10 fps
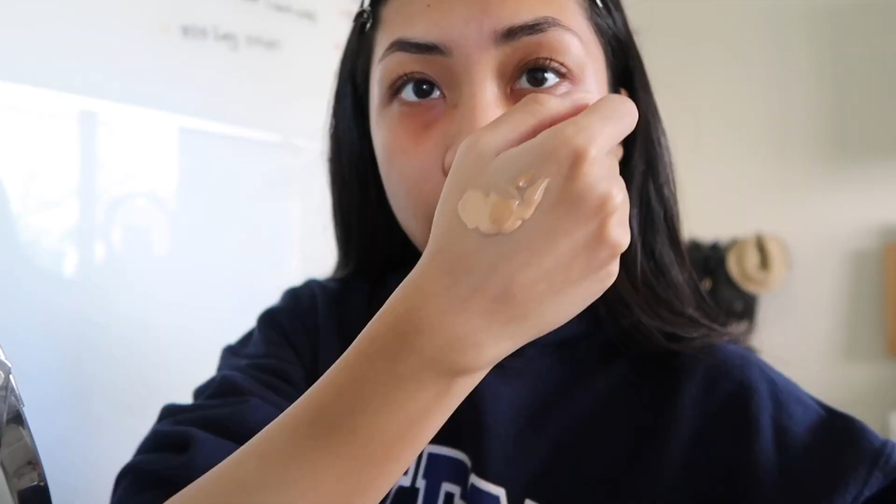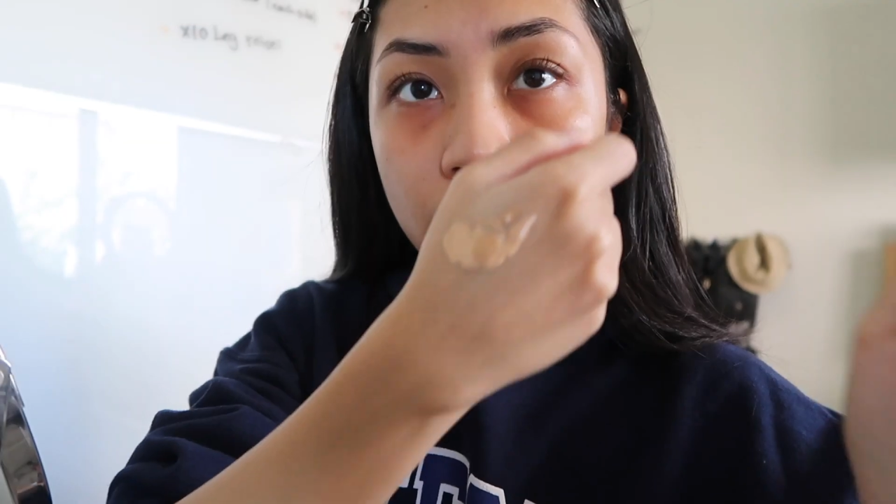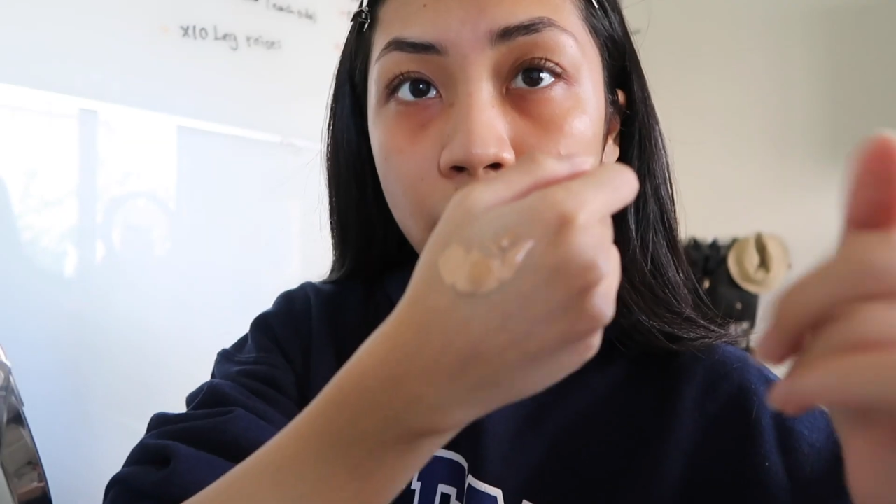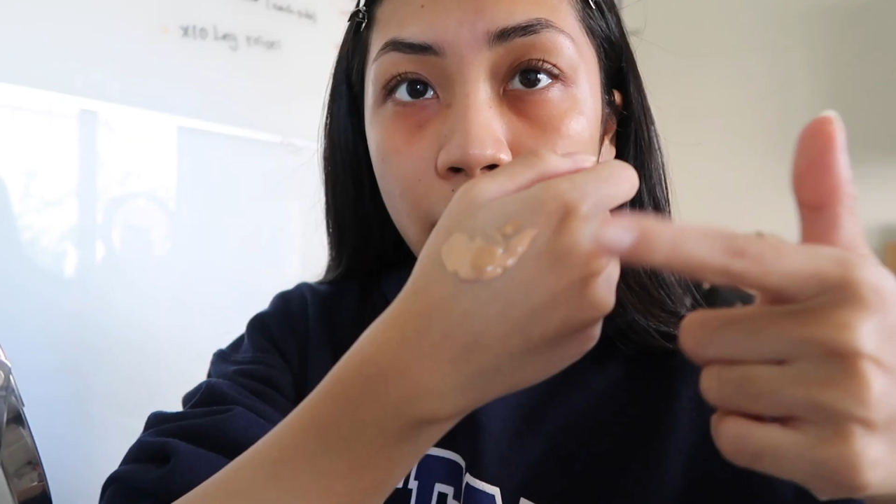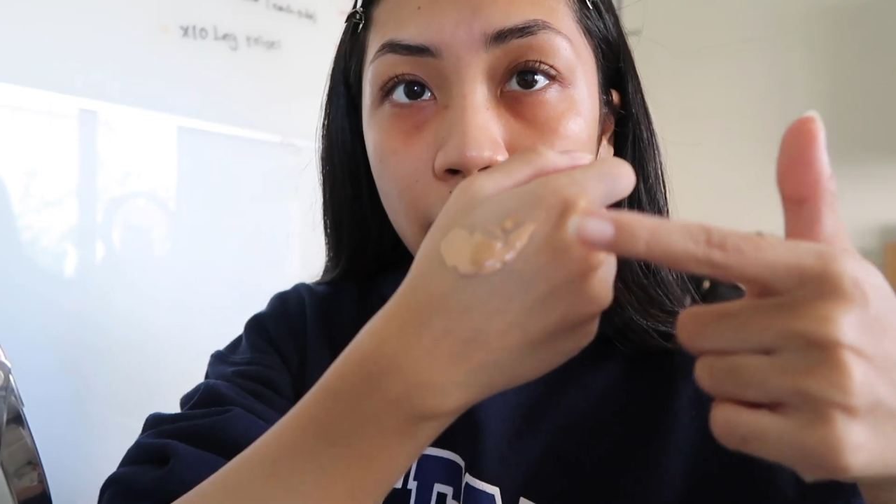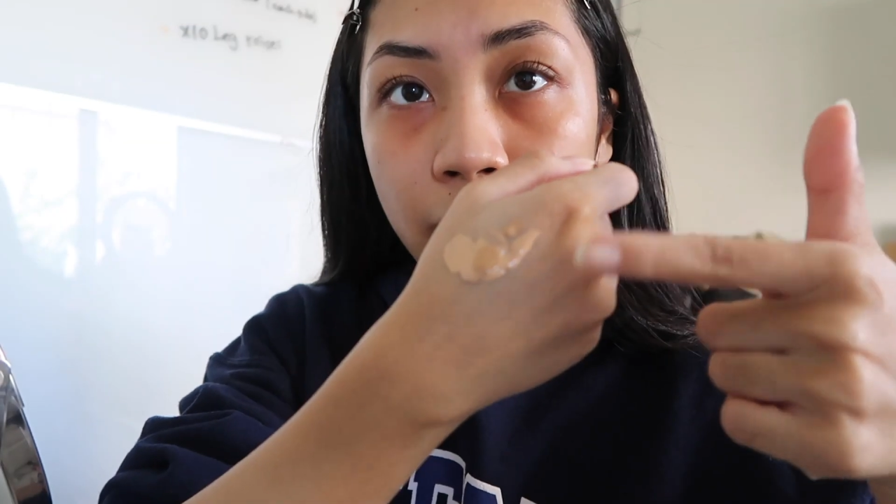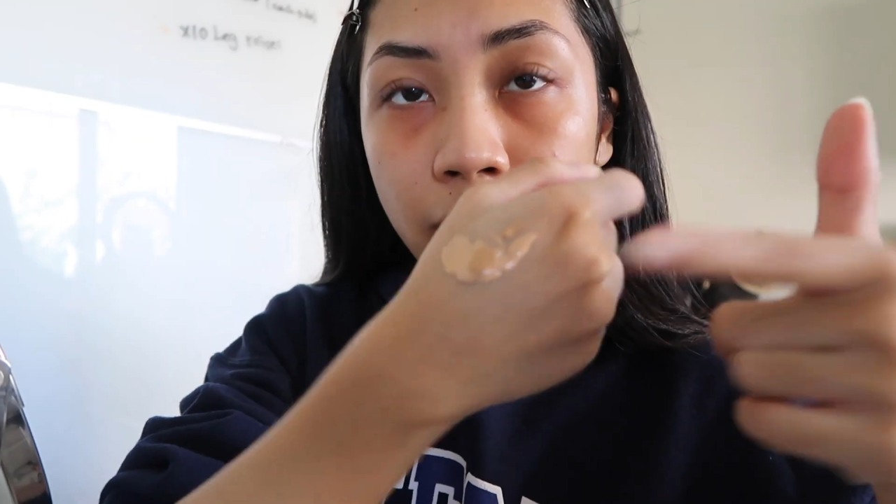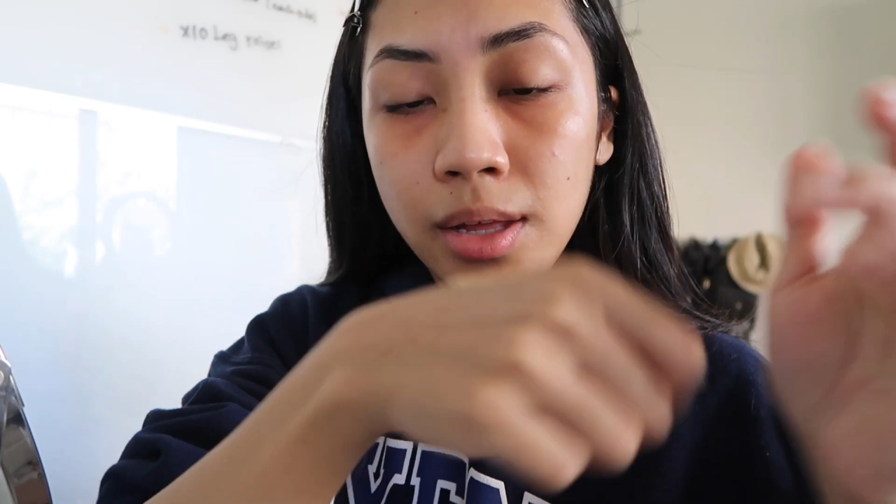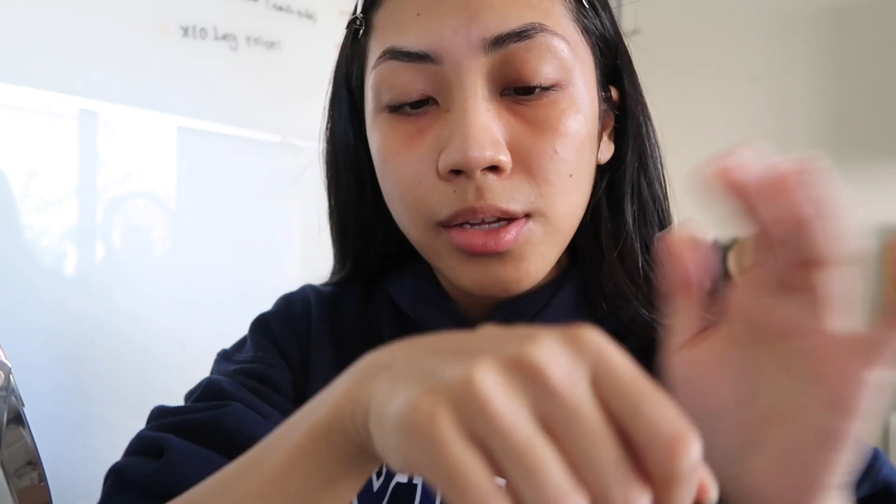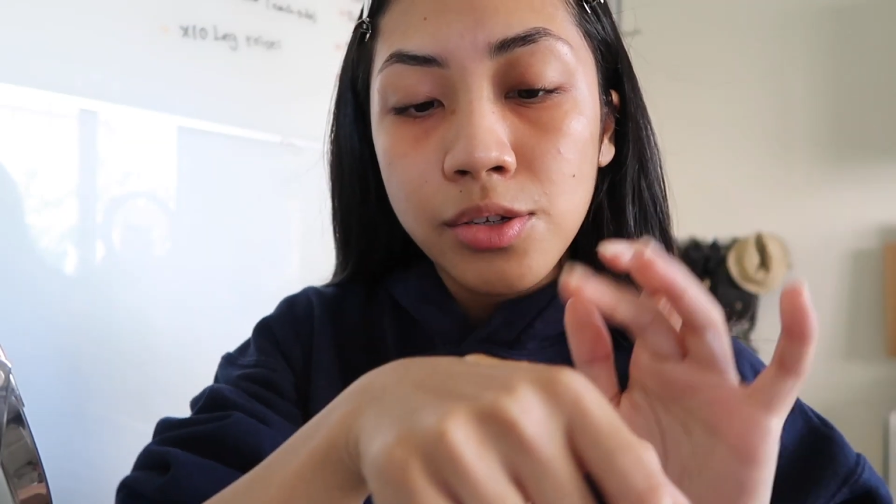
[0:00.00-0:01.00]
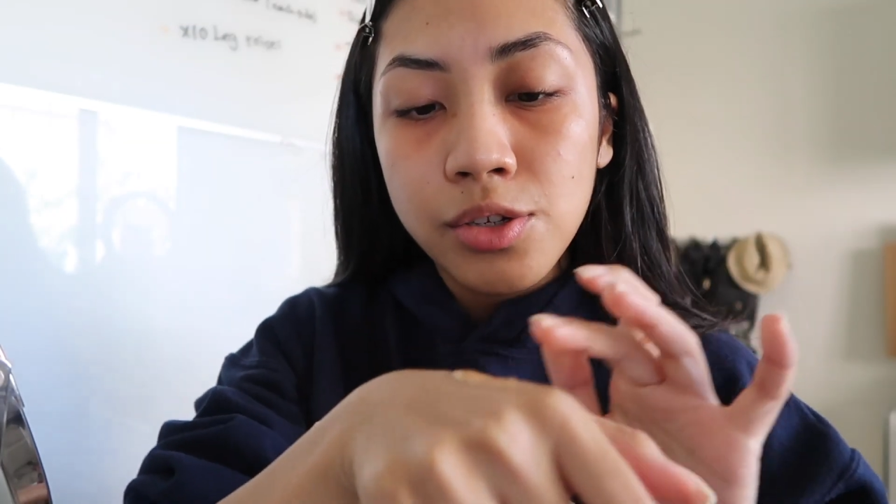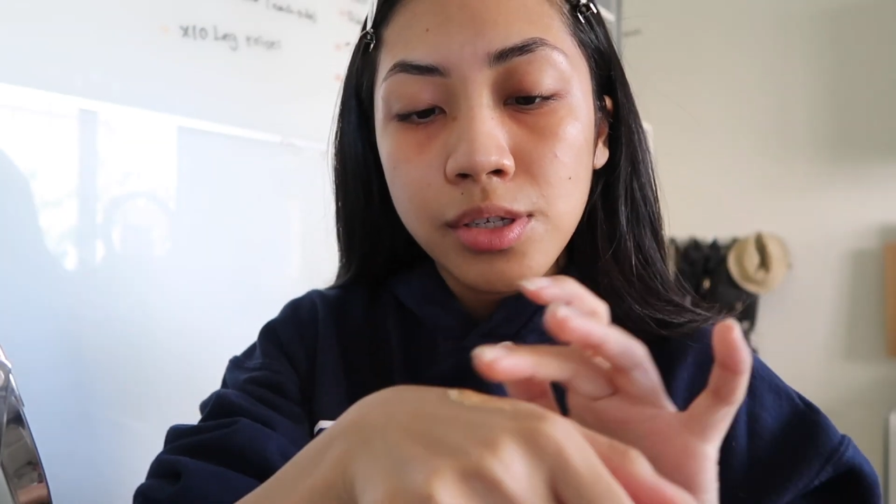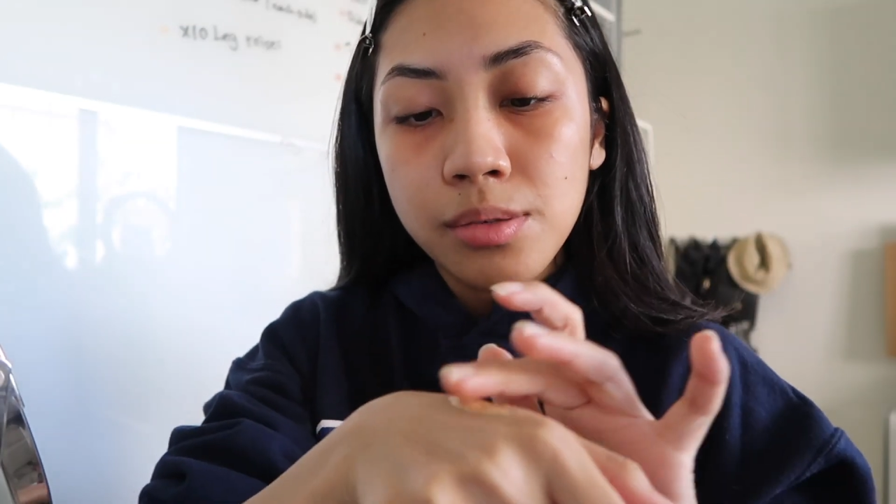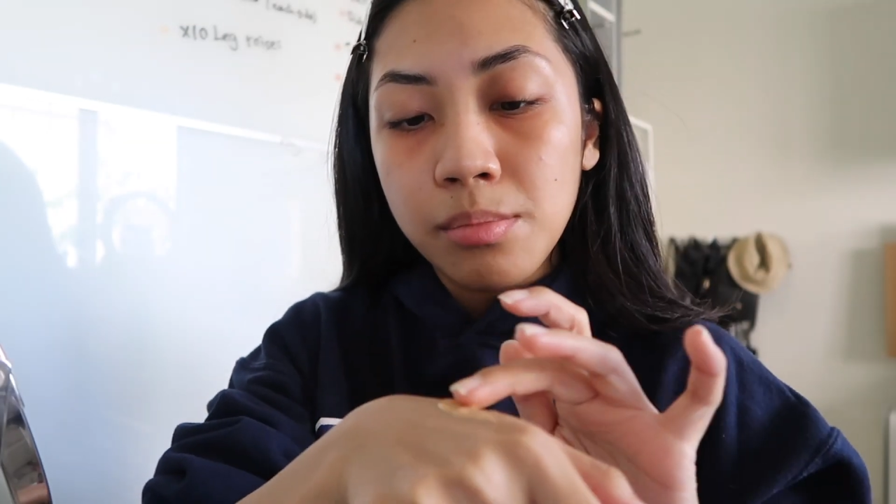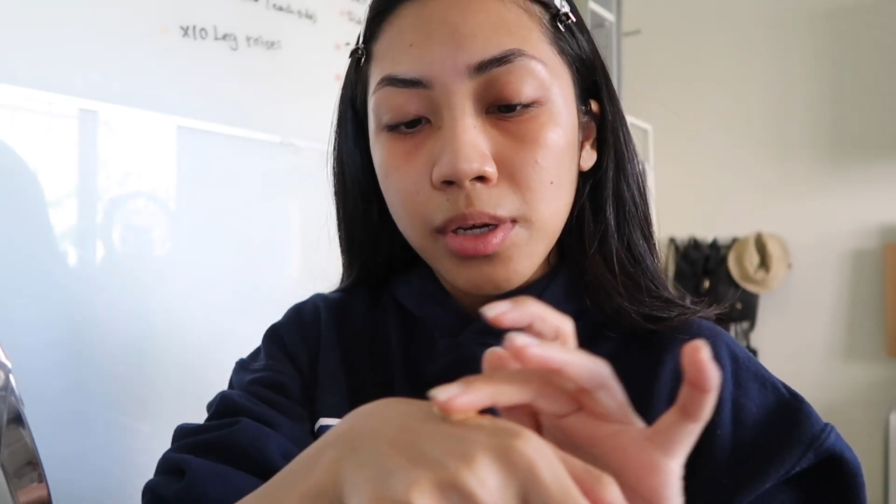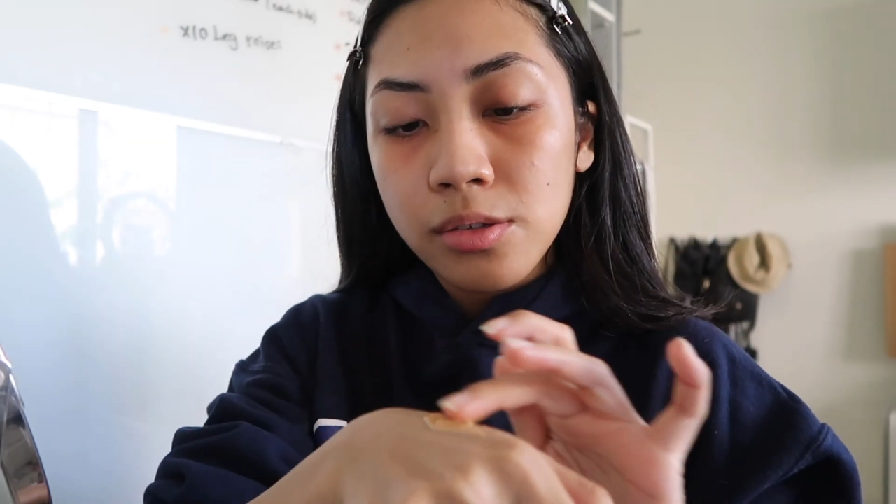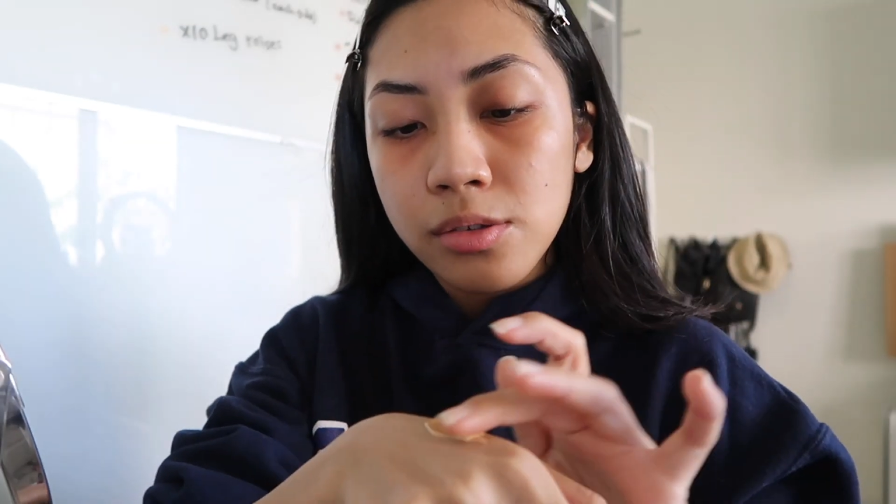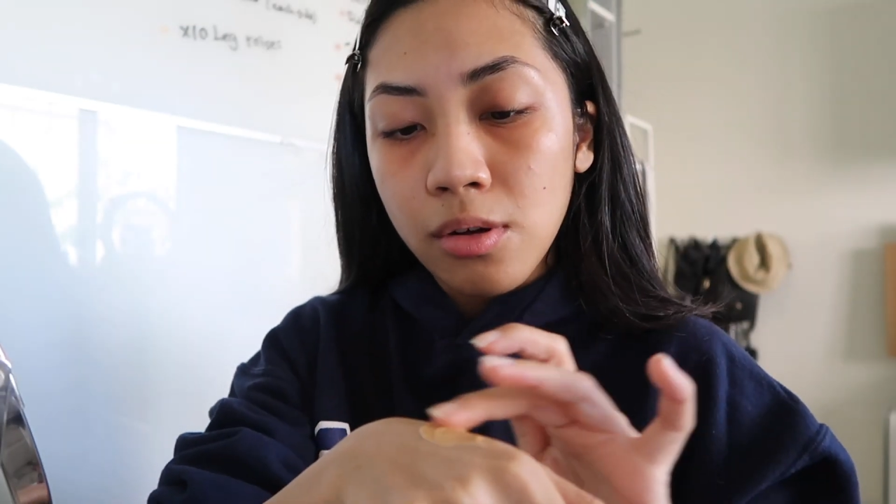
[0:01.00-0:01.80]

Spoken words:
So I like to just mix